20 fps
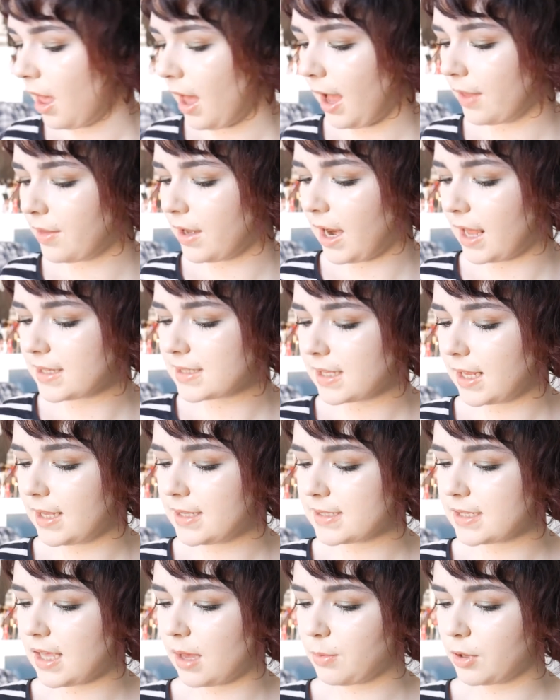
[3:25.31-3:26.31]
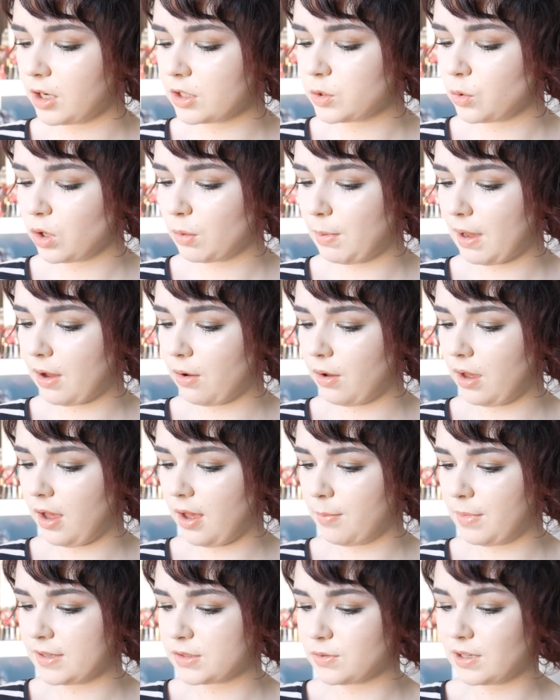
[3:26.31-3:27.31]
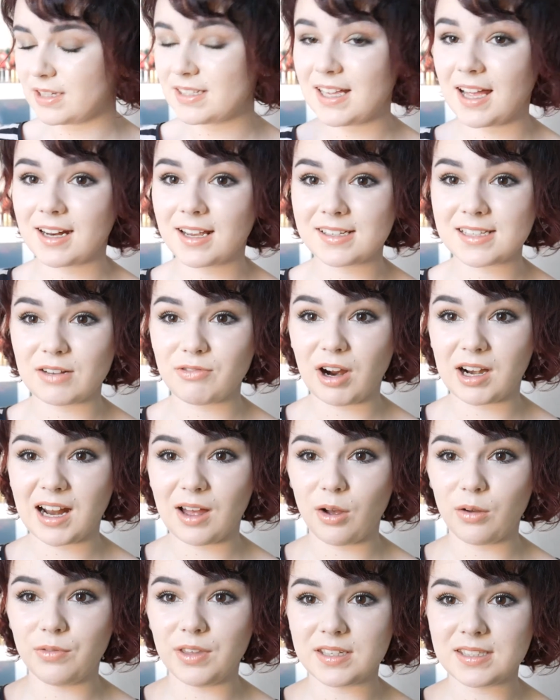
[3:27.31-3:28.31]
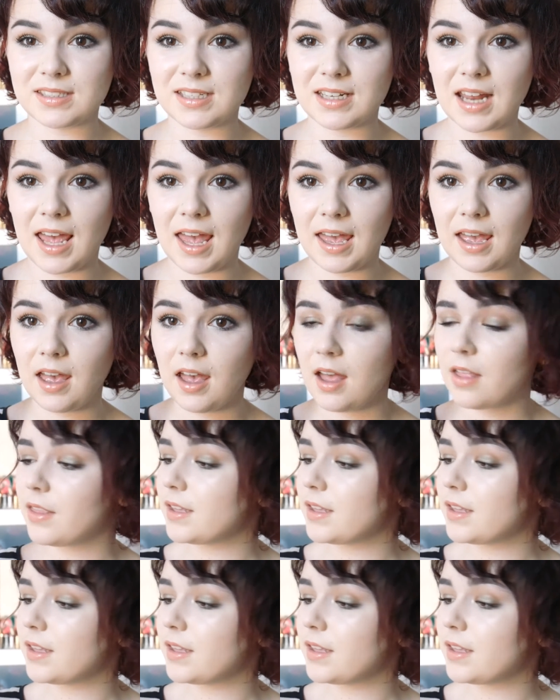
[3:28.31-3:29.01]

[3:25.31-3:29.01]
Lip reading: And the last cleanser that I'm going to talk about is really sad because I ran out of this today.